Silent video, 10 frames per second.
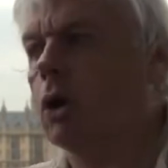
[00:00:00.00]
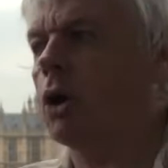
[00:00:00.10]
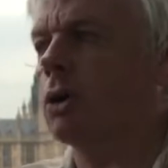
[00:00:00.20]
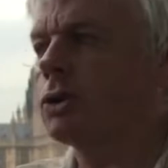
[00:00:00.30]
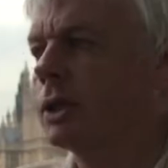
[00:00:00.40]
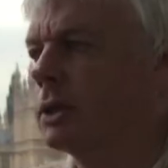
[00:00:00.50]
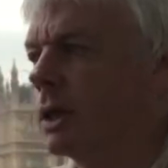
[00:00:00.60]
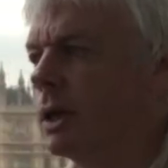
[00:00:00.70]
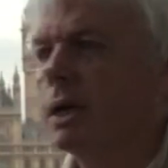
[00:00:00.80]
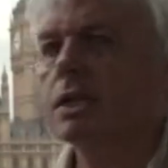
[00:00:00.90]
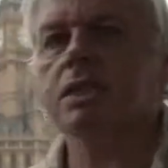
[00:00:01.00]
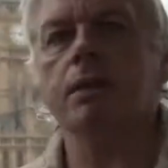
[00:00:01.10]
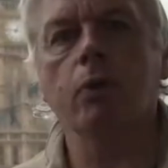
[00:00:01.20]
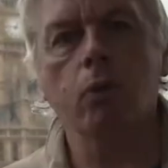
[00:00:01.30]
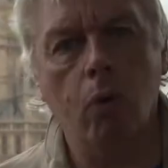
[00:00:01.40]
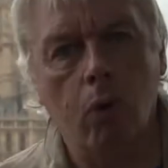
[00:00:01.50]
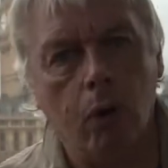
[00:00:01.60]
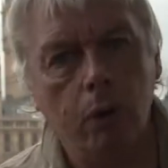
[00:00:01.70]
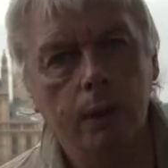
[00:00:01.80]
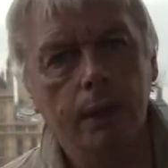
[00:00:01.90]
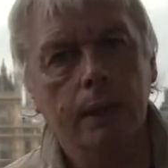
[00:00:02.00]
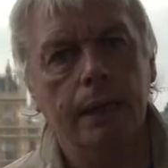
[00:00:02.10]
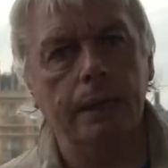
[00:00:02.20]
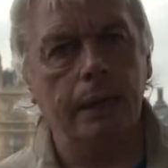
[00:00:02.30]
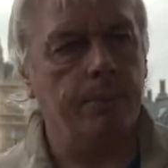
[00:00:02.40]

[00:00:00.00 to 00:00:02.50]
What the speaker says: constant civil war in